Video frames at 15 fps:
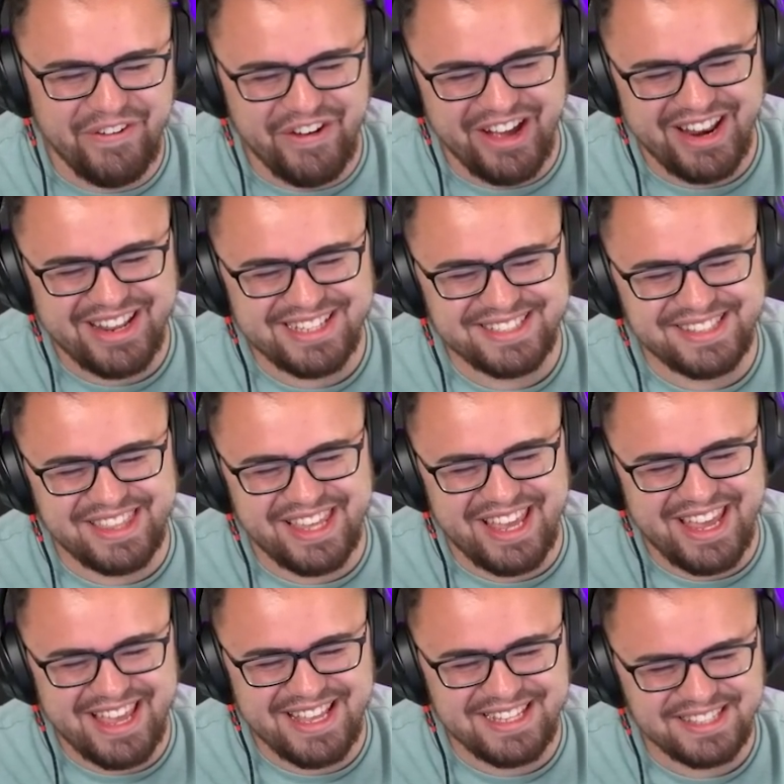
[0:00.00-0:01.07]
what is
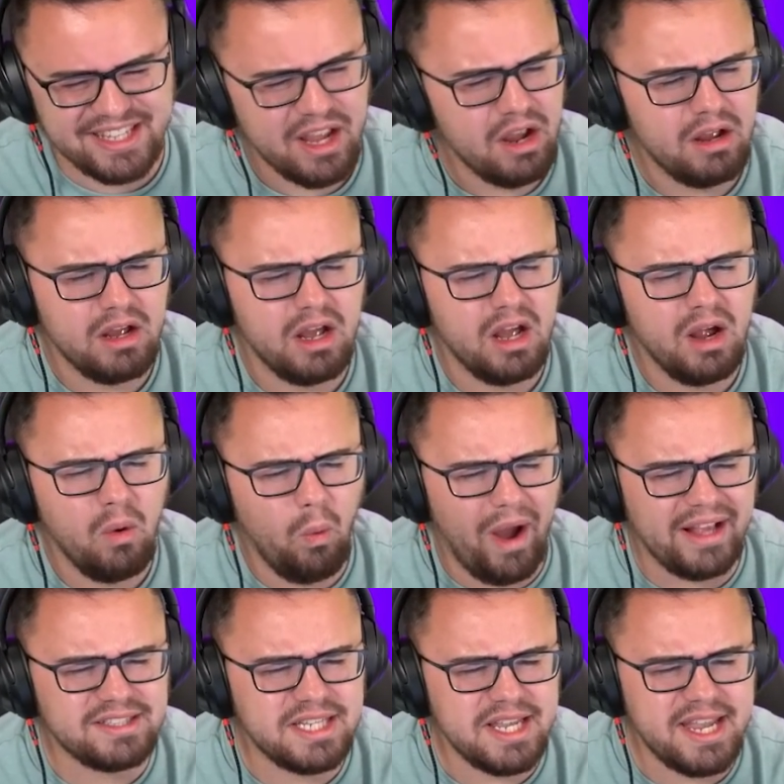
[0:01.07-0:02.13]
this?
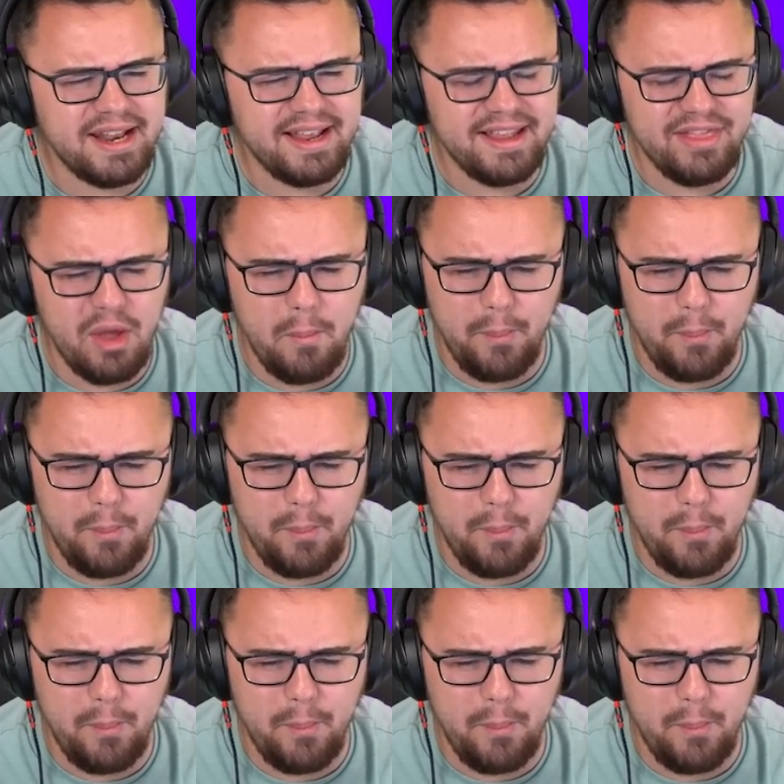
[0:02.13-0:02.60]
Why is he getting in the